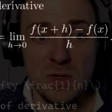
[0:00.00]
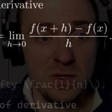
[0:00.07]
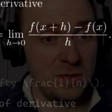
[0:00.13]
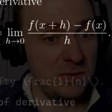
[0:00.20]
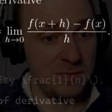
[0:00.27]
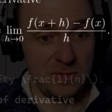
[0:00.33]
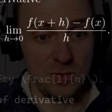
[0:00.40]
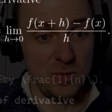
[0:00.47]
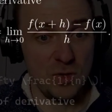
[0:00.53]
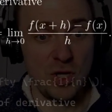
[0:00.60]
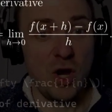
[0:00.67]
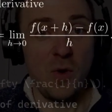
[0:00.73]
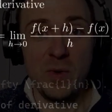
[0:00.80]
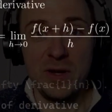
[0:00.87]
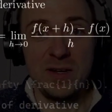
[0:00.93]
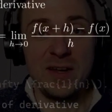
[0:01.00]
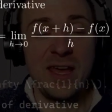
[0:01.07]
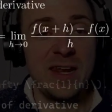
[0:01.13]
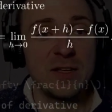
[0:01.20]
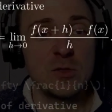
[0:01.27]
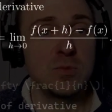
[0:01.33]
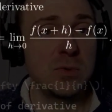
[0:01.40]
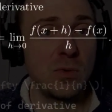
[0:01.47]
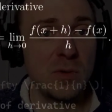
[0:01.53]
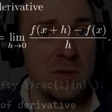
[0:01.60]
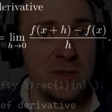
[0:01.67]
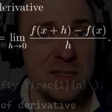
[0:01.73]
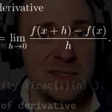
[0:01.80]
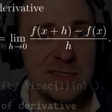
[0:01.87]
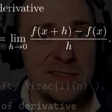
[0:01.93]
can you can go and, and explore
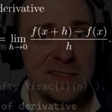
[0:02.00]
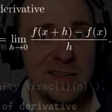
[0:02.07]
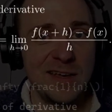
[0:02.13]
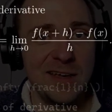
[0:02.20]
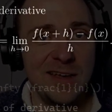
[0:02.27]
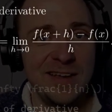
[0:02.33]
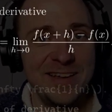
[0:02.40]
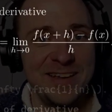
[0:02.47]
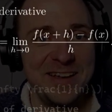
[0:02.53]
this uh,